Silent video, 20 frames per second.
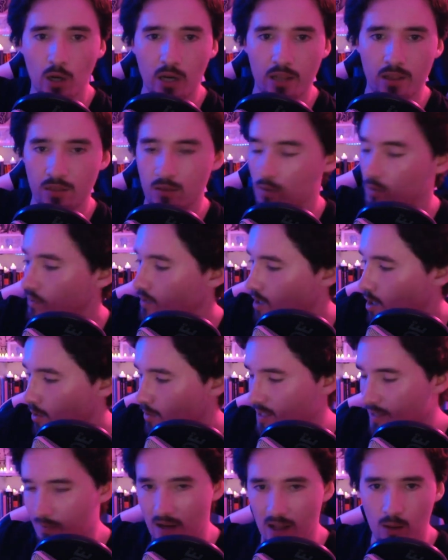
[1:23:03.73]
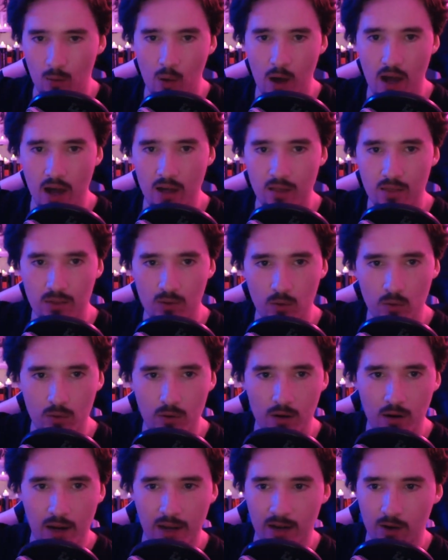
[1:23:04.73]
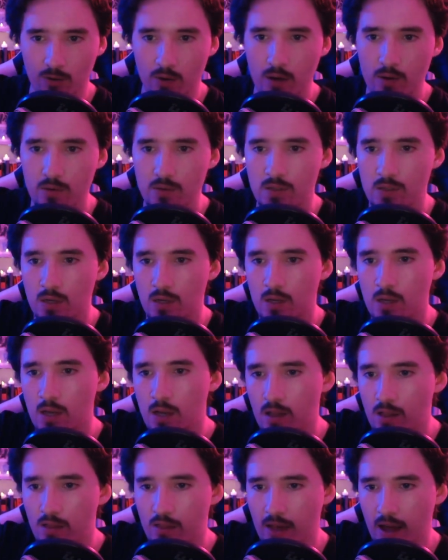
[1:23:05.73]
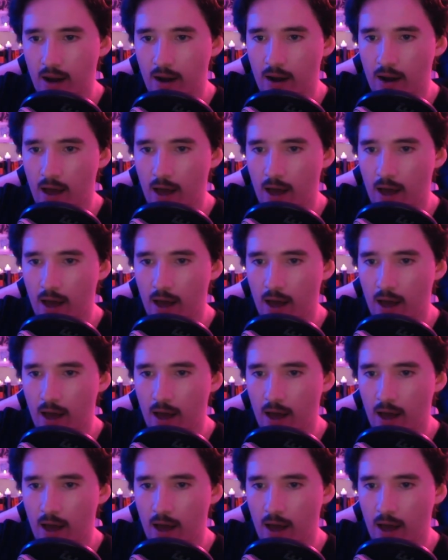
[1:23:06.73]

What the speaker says: Thorne, O-L-L-Y, Thorne like a rose, then